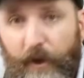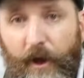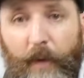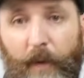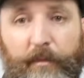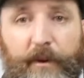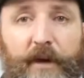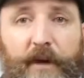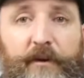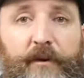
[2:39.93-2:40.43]

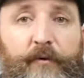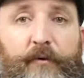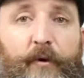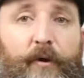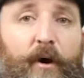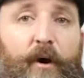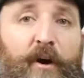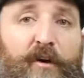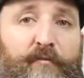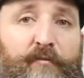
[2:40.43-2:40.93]
plugged into an
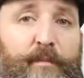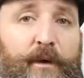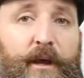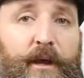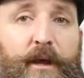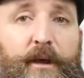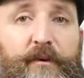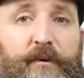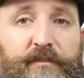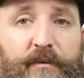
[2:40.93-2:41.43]

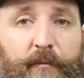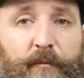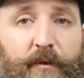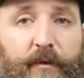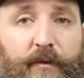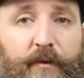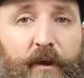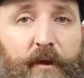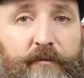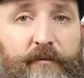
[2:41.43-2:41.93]
IFP or something
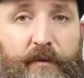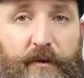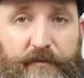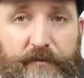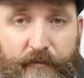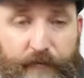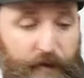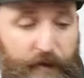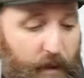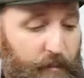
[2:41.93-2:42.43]
along those
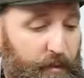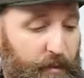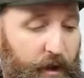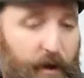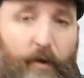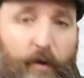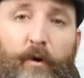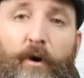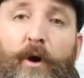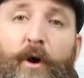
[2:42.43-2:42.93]
lines, a flat
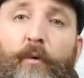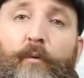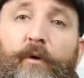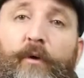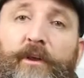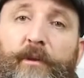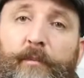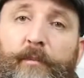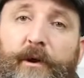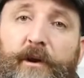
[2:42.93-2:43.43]
panel
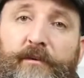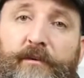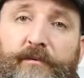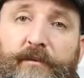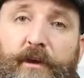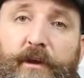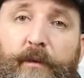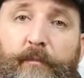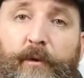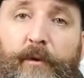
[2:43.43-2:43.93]
with a
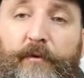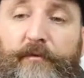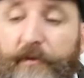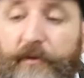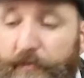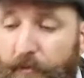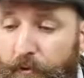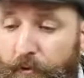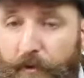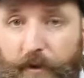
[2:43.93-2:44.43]
PC built
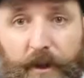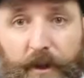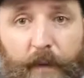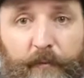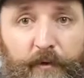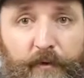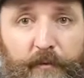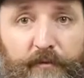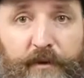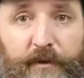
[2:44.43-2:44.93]
into it, or the
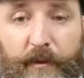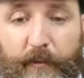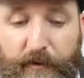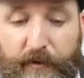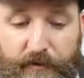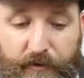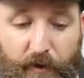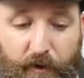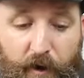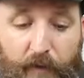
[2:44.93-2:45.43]
laptop sitting
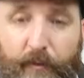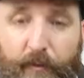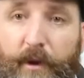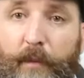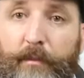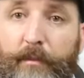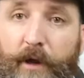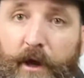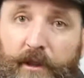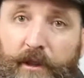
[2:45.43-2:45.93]
beside where
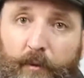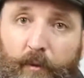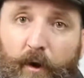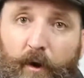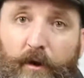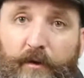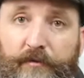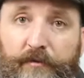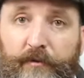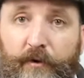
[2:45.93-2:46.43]
you plug the
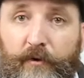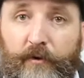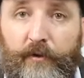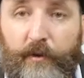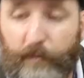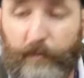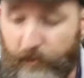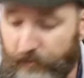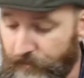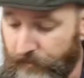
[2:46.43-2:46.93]
wireless dongle,
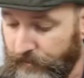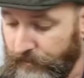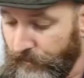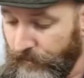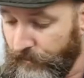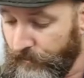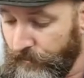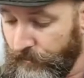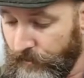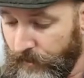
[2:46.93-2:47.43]
the Bluetooth
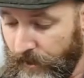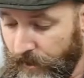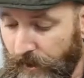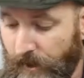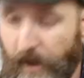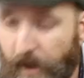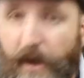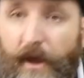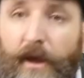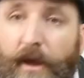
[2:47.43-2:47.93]
dongle.
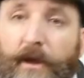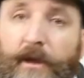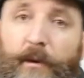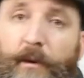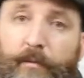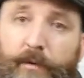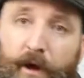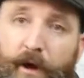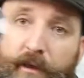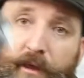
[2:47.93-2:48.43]

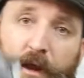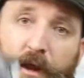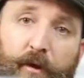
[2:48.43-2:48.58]
You plug that